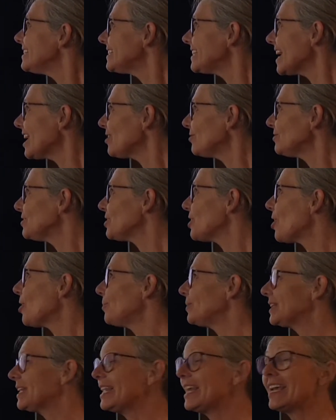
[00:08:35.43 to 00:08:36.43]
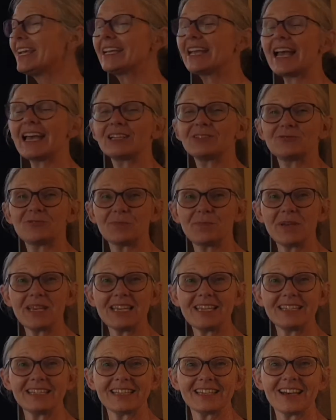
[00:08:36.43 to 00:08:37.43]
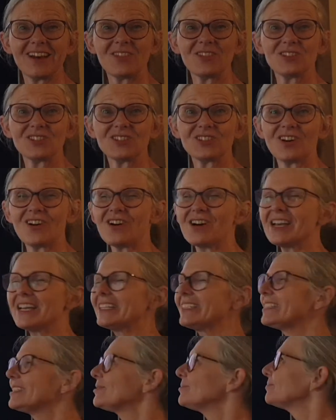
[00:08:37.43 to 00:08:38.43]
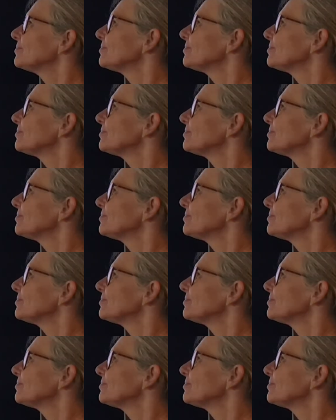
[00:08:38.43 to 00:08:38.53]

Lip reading: Down the arm and leg and repeat the other side.